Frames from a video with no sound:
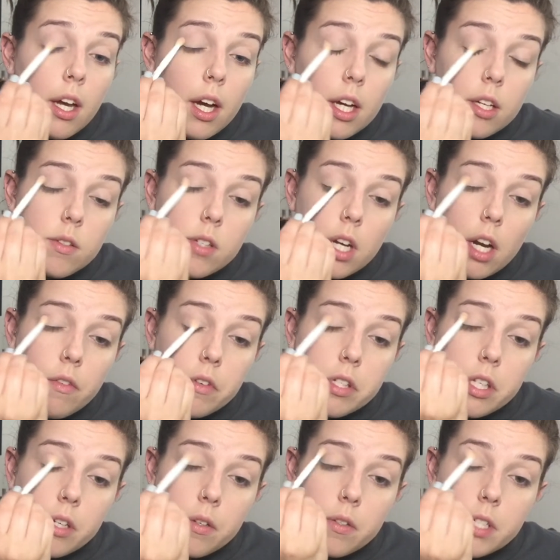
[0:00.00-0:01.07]
I use it every
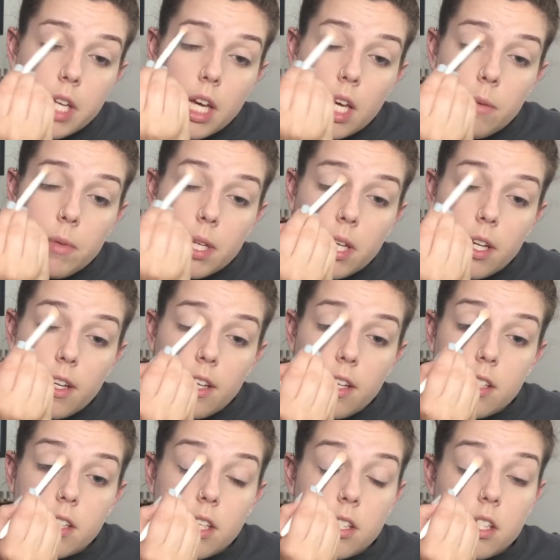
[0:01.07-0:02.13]
single day
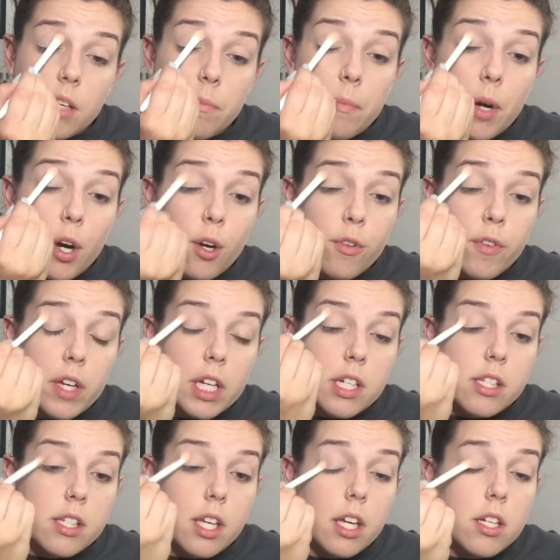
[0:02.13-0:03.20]
because it's a
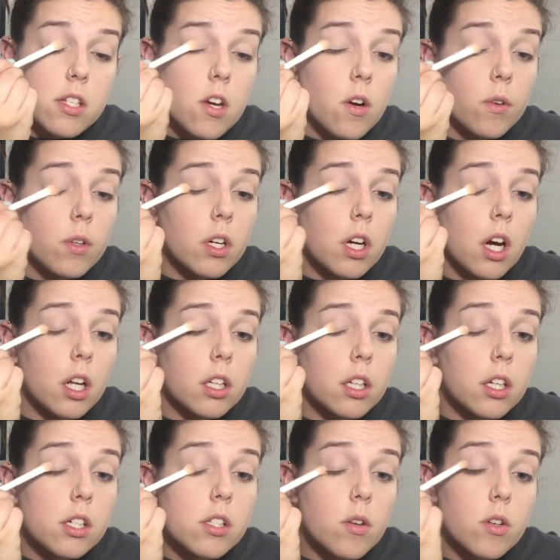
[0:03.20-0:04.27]
perfect skin tone
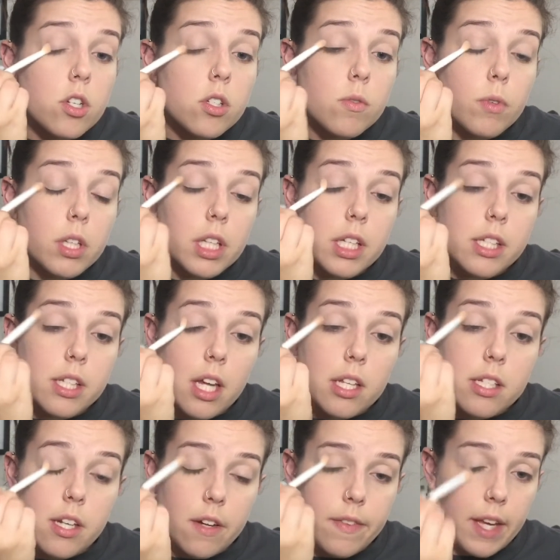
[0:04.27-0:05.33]
color, so it just really
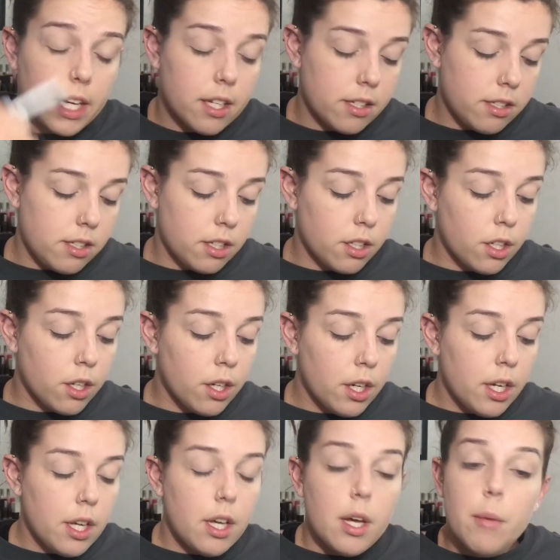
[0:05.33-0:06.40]
sets down that concealer.
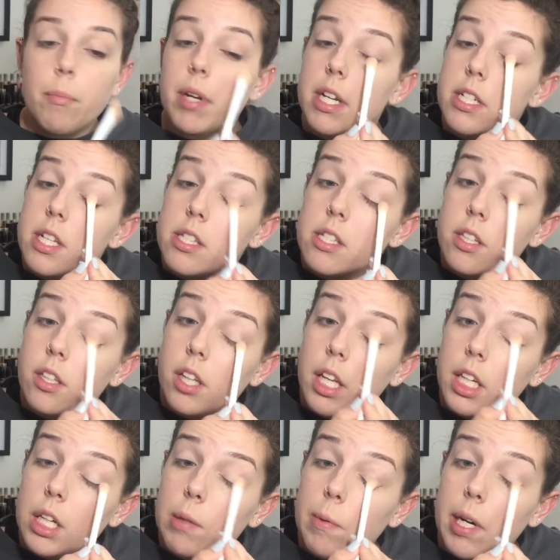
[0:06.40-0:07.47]
But it doesn't look
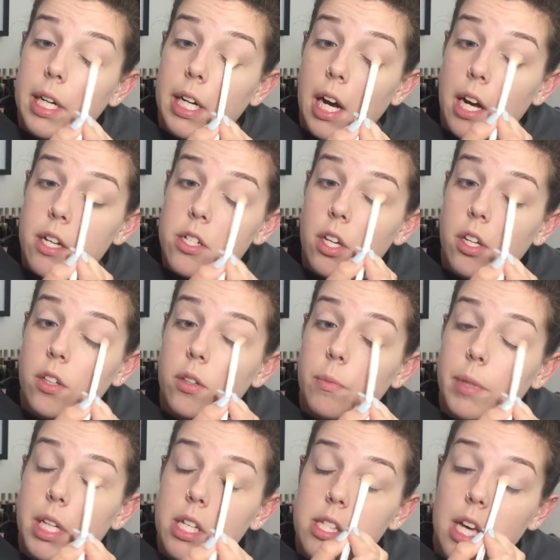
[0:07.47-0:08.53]
like you're wearing eyeshadow
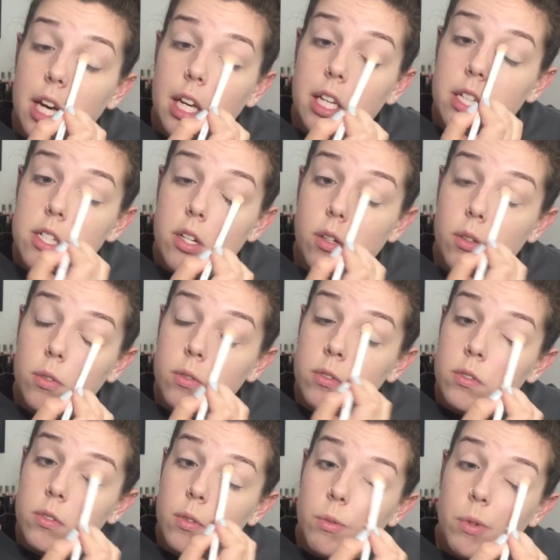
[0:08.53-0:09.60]
because I don't
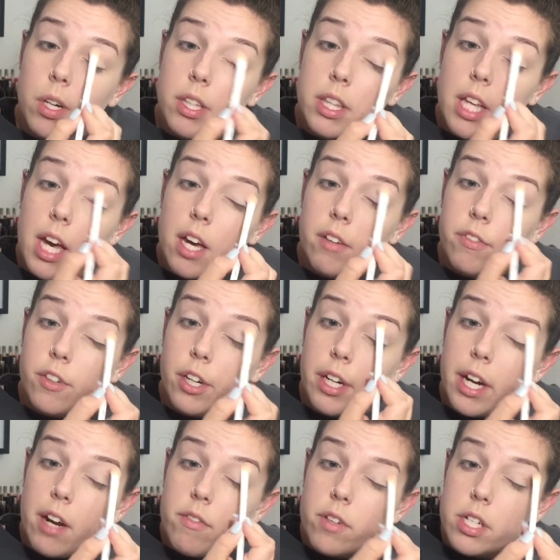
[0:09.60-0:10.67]
want that for
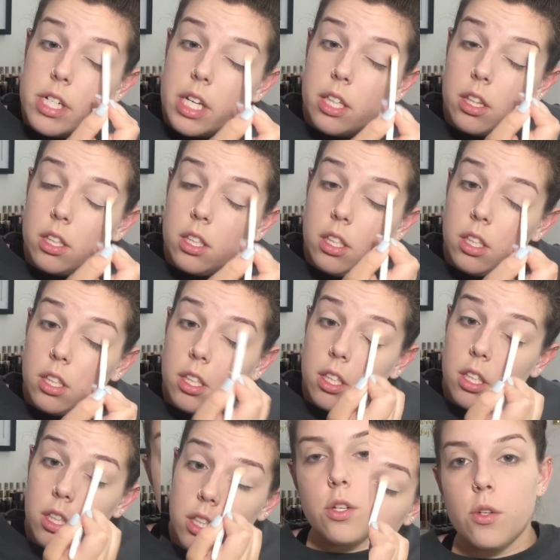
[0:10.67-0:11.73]
an everyday look.
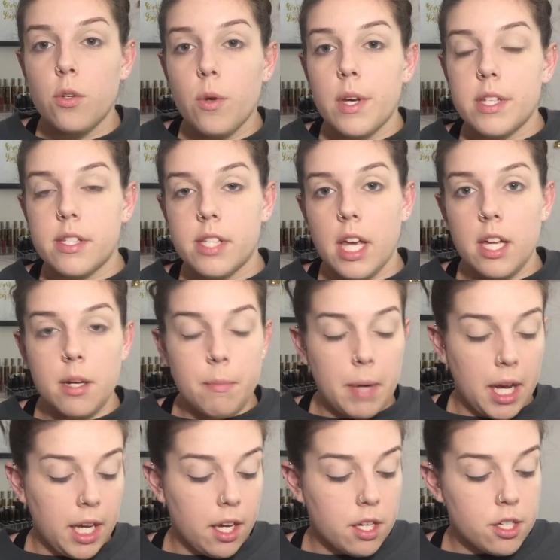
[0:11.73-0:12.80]
To set
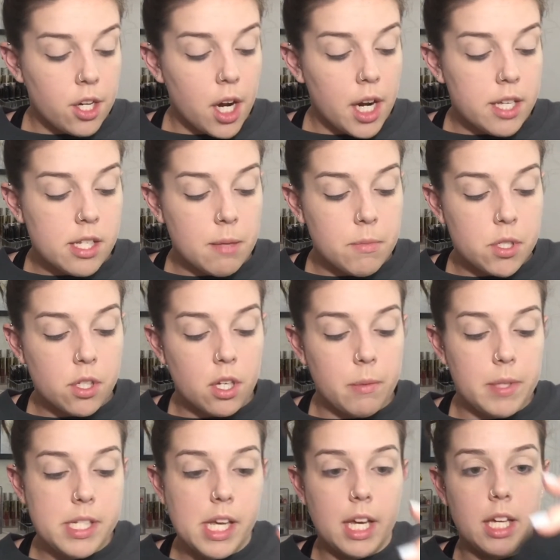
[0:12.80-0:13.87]
my under eyes, I'm just going to
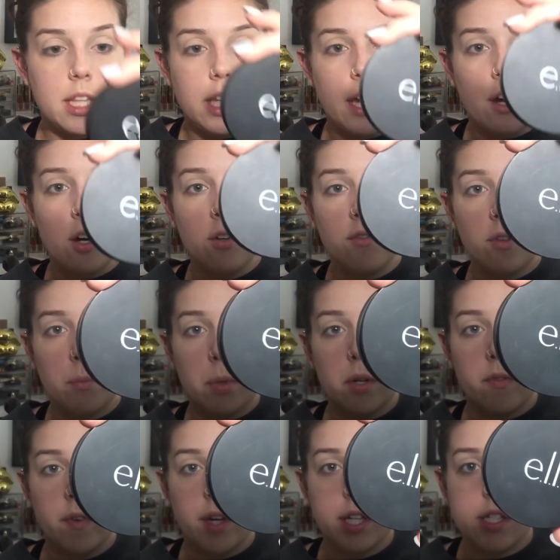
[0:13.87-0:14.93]
be taking the e.l.f.
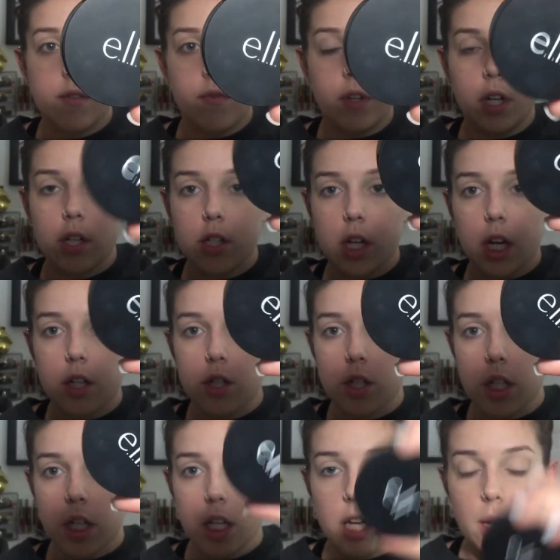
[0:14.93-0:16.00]
Perfect Finish
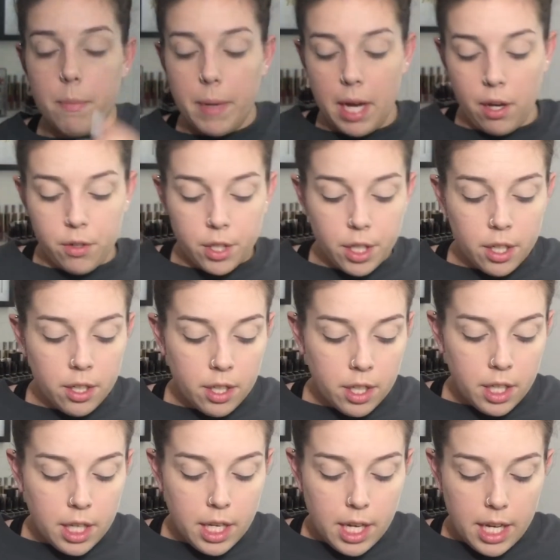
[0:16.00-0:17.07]
HD powder.
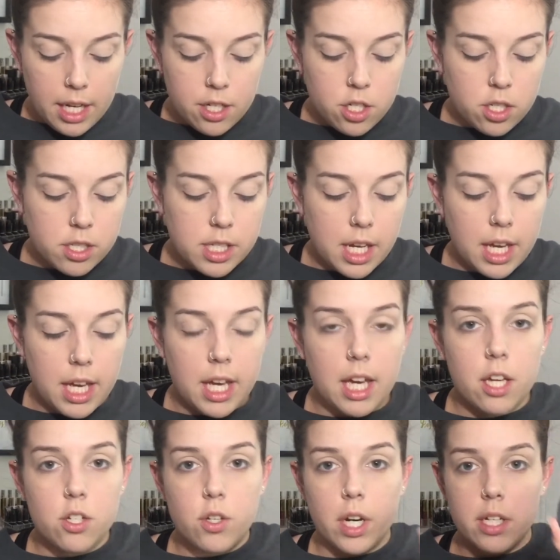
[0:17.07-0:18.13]
And it's just
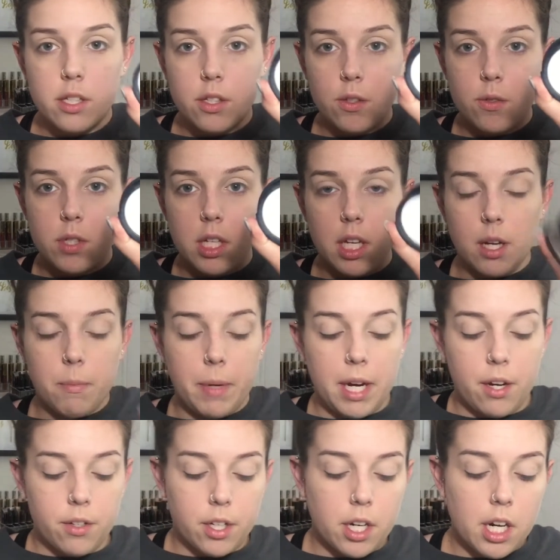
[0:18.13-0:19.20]
a translucent
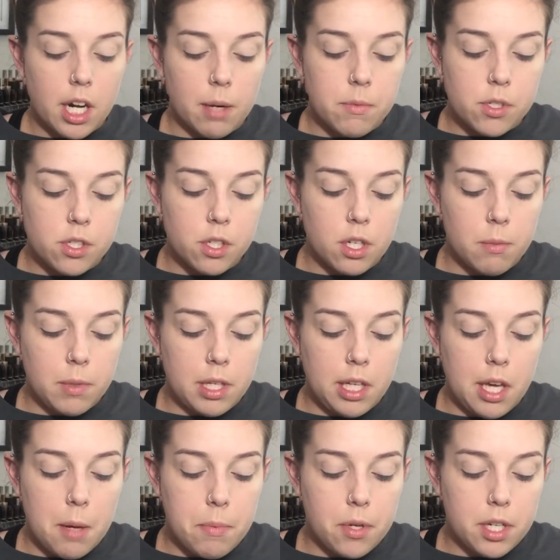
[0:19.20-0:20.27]
powder, and I'm just going to
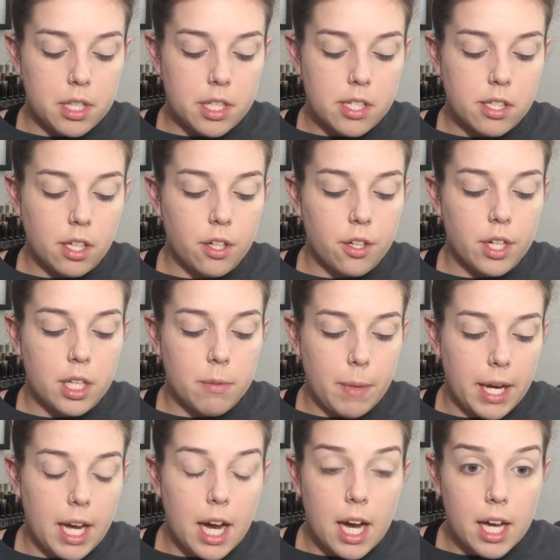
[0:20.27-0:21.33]
be putting this underneath
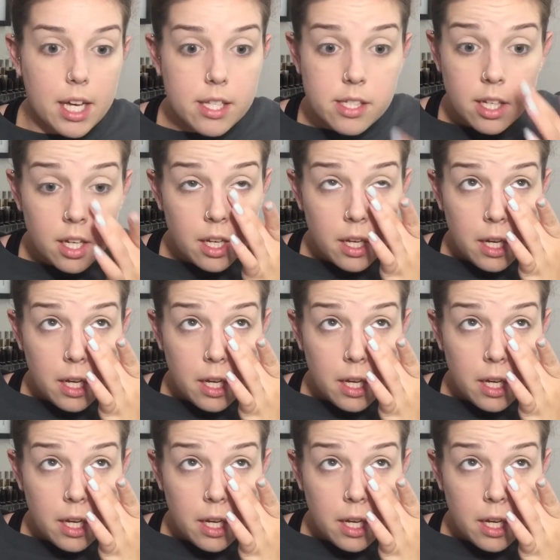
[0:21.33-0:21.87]
my eyes.